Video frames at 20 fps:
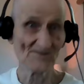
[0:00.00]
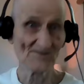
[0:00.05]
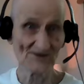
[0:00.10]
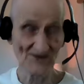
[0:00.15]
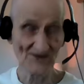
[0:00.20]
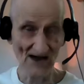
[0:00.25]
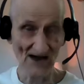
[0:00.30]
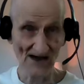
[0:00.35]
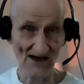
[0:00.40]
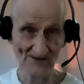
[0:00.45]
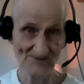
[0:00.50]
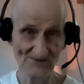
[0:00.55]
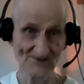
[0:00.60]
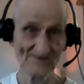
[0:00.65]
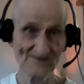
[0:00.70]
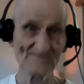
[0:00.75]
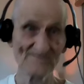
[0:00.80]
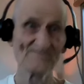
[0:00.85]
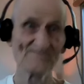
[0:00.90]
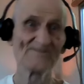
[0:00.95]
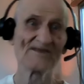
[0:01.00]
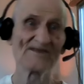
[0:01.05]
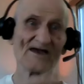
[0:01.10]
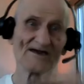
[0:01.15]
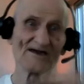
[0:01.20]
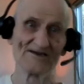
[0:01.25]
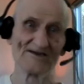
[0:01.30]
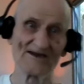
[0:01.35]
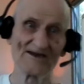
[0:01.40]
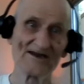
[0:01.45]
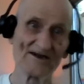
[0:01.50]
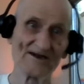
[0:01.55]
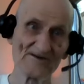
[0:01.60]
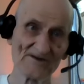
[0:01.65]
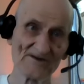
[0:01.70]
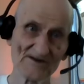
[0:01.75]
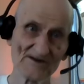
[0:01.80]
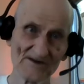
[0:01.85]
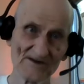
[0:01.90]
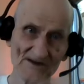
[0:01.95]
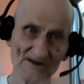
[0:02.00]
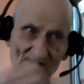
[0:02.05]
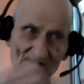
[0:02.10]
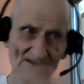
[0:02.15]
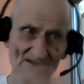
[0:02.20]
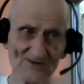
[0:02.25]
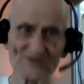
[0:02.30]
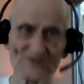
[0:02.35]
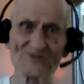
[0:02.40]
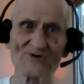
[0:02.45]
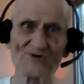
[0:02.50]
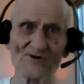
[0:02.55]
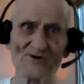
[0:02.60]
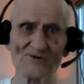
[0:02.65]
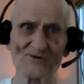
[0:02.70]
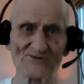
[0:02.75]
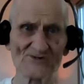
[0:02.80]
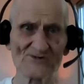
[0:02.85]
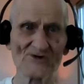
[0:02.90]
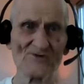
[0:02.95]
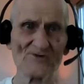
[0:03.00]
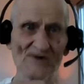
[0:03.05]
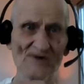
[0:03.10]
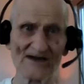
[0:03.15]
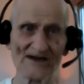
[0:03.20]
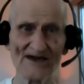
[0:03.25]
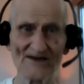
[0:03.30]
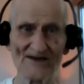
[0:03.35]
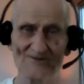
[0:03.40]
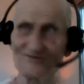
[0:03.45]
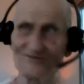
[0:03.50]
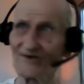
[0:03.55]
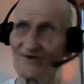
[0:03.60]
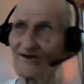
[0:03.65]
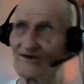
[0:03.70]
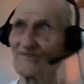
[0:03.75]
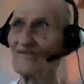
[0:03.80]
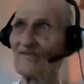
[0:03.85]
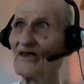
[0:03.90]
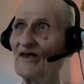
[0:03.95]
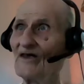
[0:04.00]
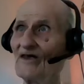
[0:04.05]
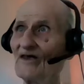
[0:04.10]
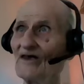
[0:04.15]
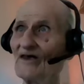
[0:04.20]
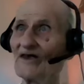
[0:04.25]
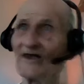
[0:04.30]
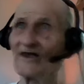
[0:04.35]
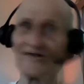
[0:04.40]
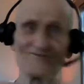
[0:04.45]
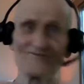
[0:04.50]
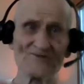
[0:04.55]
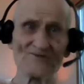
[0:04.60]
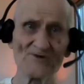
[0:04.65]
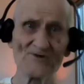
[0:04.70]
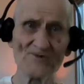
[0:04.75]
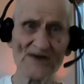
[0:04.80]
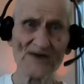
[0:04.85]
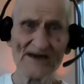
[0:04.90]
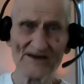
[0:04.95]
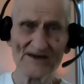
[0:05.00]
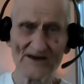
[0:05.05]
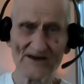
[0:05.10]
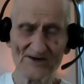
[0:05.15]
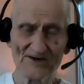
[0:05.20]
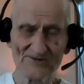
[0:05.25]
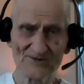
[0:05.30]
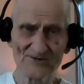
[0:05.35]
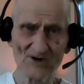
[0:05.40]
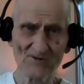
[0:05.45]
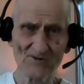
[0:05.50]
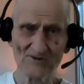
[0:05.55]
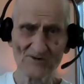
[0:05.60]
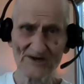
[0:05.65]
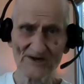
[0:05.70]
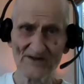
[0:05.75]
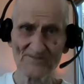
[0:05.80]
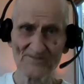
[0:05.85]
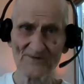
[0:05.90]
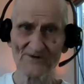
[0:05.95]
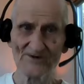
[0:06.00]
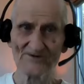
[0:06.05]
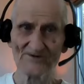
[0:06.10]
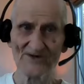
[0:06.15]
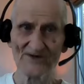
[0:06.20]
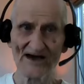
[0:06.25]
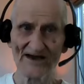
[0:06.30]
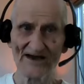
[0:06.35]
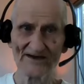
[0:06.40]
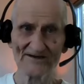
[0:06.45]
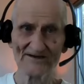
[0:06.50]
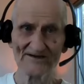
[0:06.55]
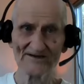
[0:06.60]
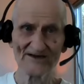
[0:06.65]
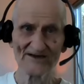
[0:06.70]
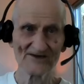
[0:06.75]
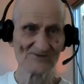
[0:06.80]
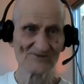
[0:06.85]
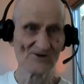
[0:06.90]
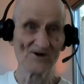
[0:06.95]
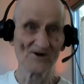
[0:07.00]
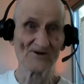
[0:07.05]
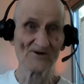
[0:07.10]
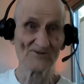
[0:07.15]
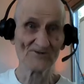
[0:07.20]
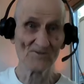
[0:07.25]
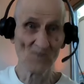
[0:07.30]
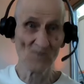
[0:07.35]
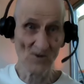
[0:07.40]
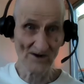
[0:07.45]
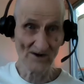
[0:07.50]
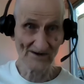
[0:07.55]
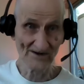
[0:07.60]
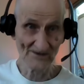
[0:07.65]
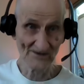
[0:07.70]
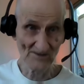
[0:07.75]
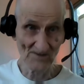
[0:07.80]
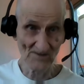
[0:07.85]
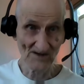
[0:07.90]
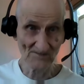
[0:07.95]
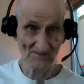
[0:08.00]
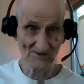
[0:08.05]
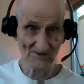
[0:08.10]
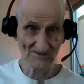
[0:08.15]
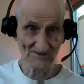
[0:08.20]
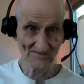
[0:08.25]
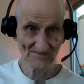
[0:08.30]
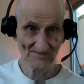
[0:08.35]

toxin, and then it insures you against it. If you ate a totally pure diet, it's called the boy in the bubble.